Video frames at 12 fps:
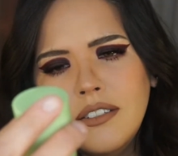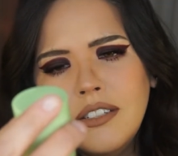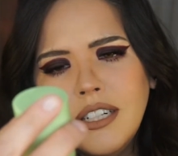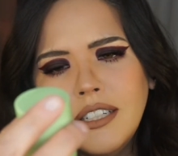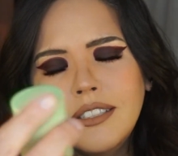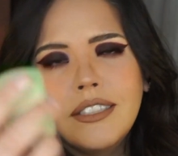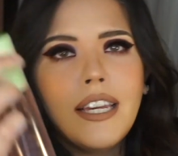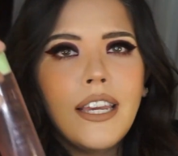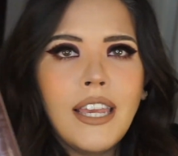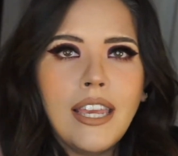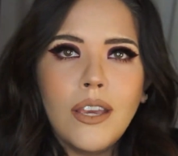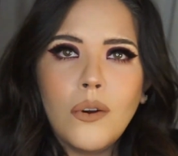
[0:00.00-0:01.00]
does
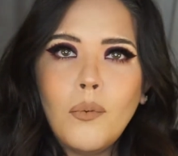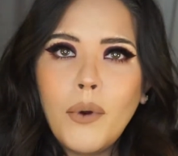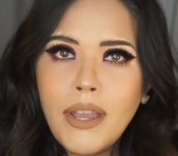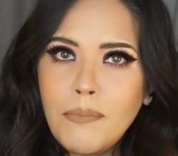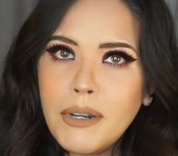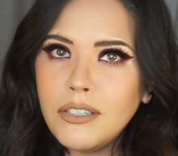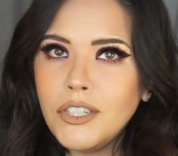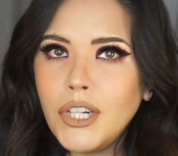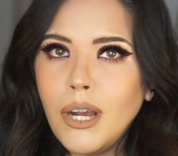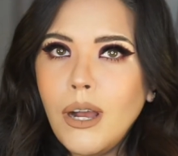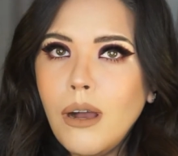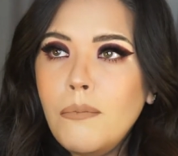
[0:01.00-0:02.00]
a way better
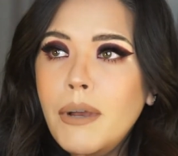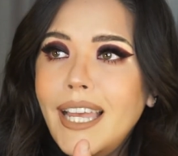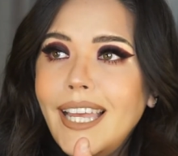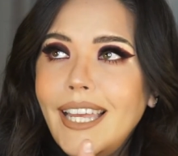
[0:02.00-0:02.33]
job